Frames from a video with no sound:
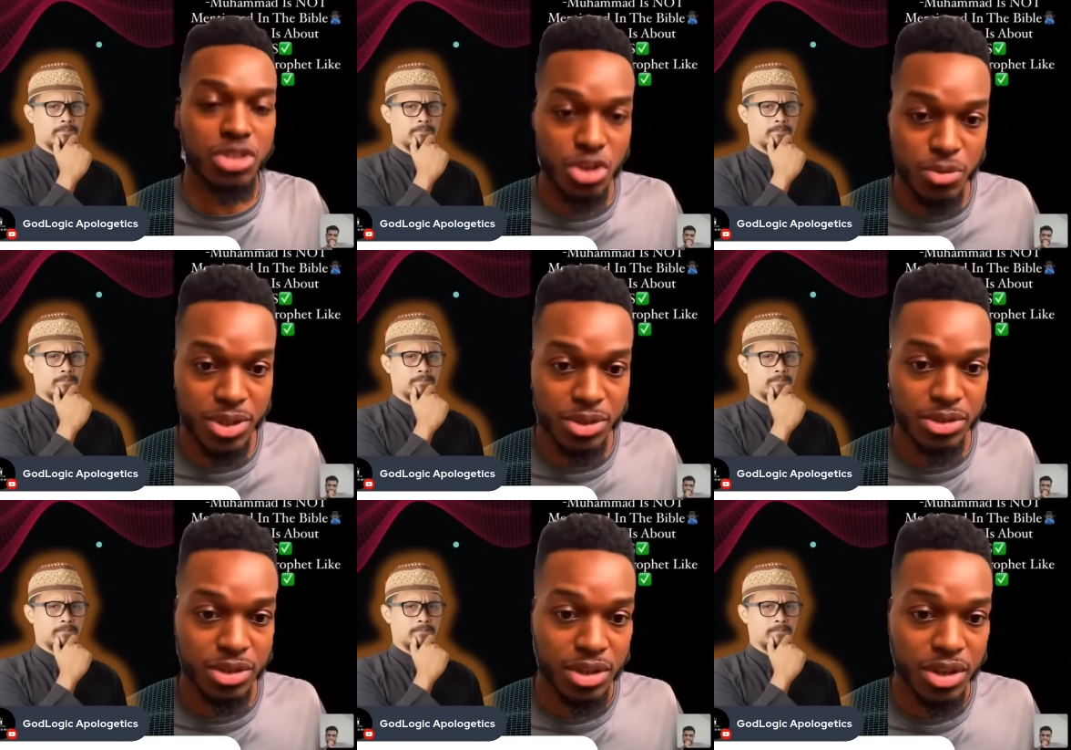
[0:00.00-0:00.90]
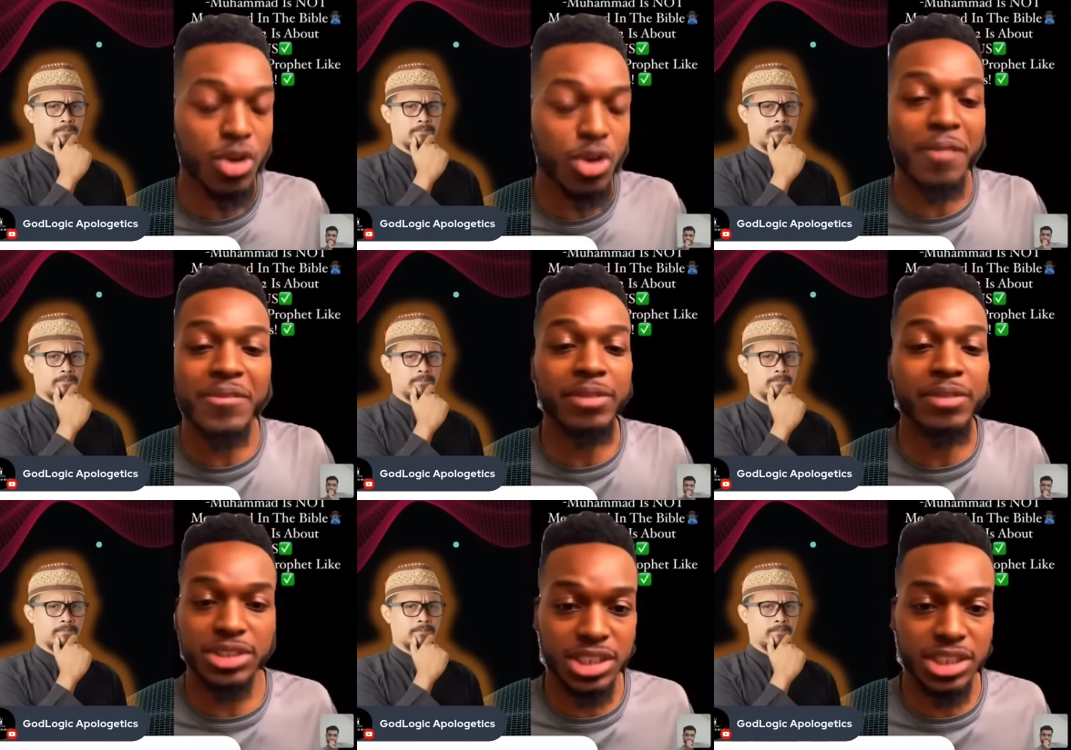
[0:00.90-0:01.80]
Speaker 1: humans who have
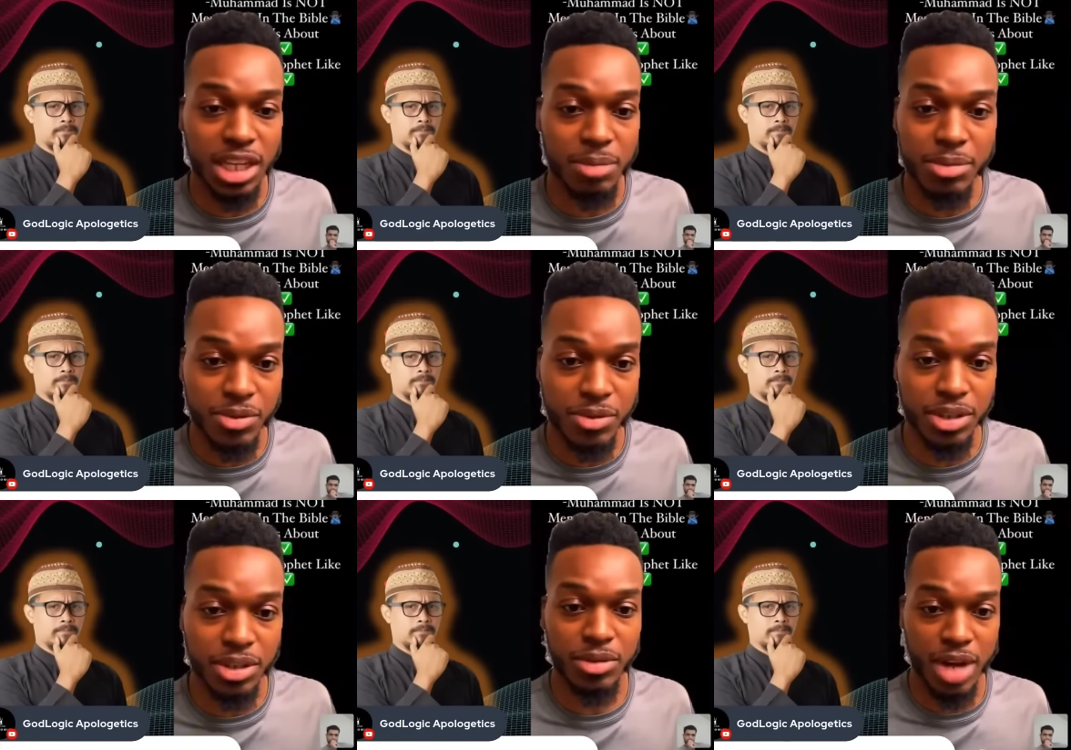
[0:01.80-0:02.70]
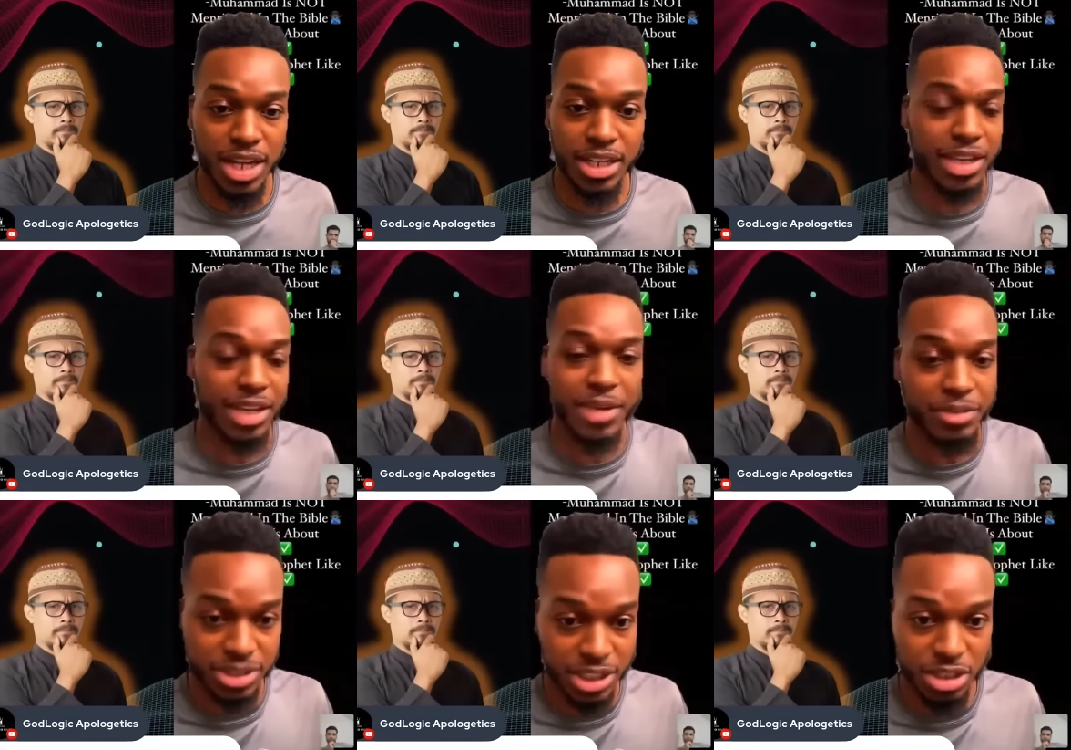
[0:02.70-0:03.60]
never seen Allah before, right? They've
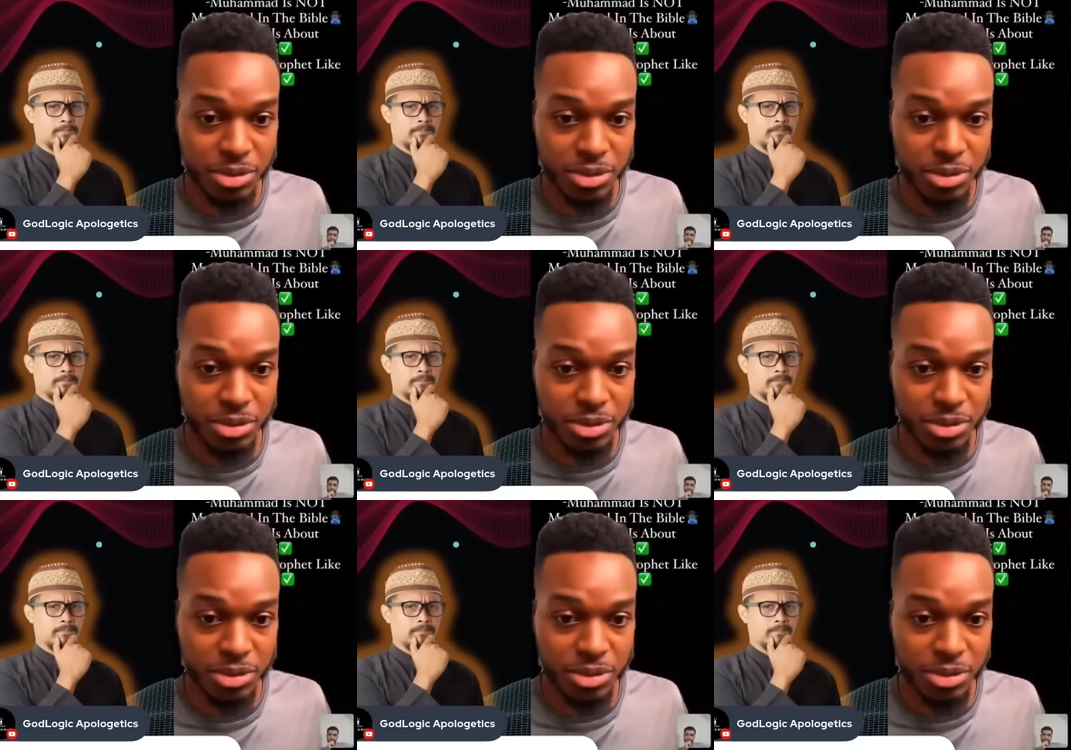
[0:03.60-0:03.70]
never seen him